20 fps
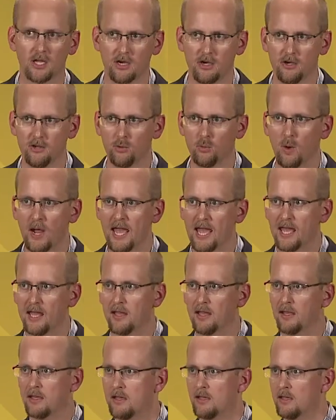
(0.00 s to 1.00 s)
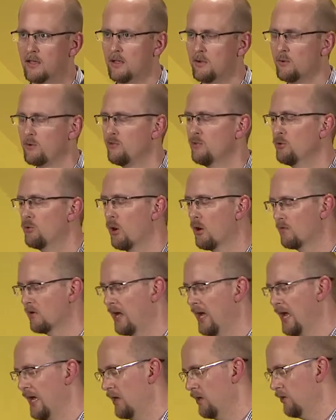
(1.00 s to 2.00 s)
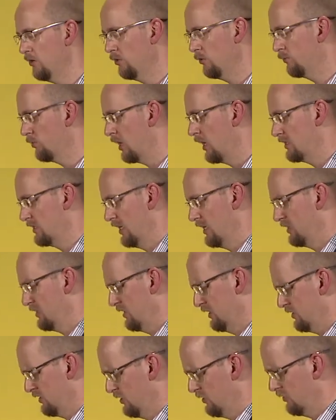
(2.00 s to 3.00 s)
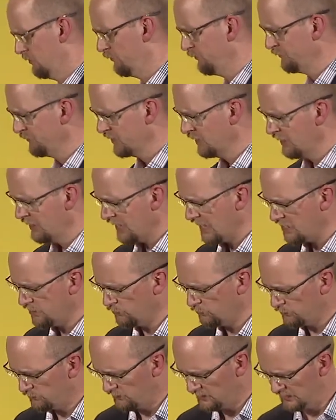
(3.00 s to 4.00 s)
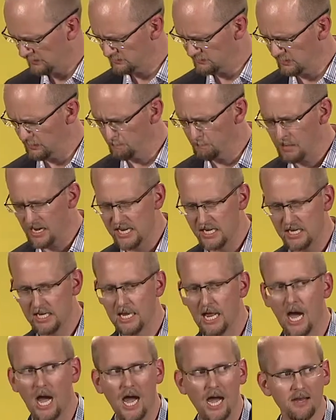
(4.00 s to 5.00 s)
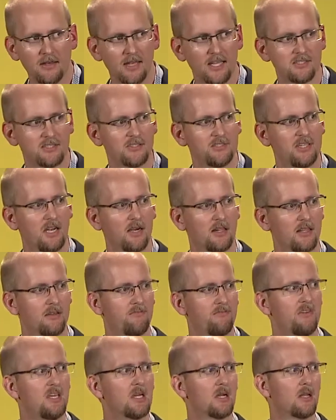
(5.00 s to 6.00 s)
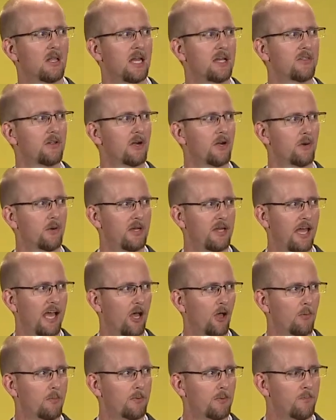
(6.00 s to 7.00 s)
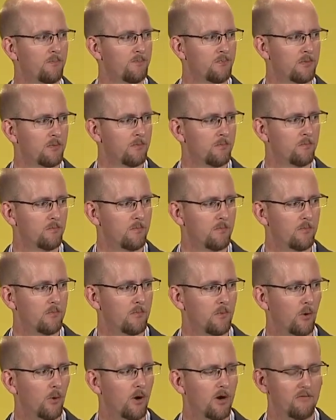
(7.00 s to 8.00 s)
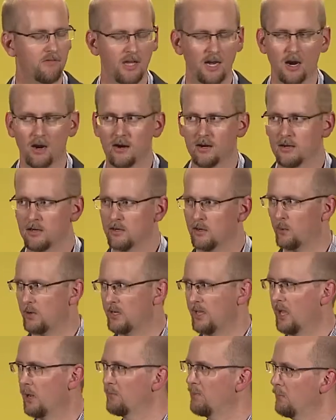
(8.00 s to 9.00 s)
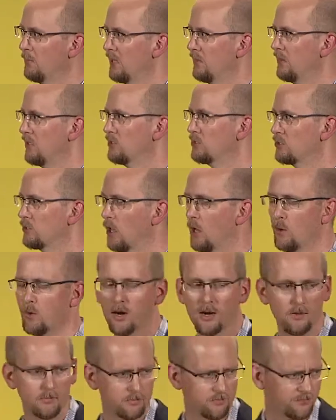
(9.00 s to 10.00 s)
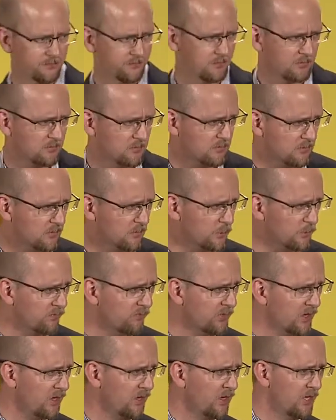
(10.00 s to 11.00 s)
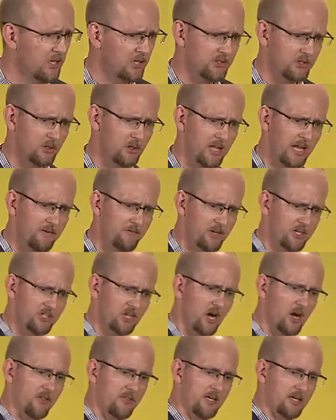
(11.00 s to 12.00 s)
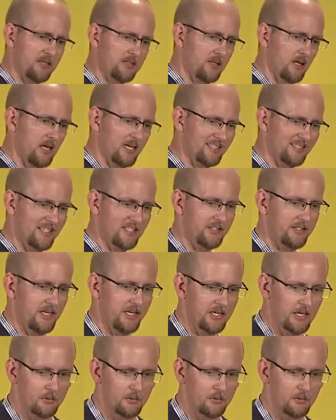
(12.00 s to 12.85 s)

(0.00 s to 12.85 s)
in a new way with new overhead and new processes and new things that might not necessarily feel like they're going to help, or if they are going to help, they make things slower. So you leverage all the existing